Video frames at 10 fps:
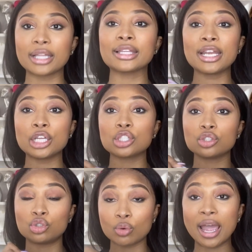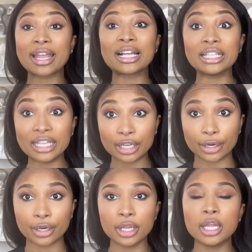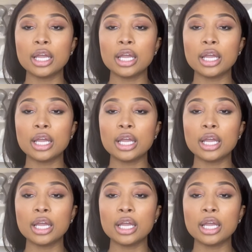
let it dry clear,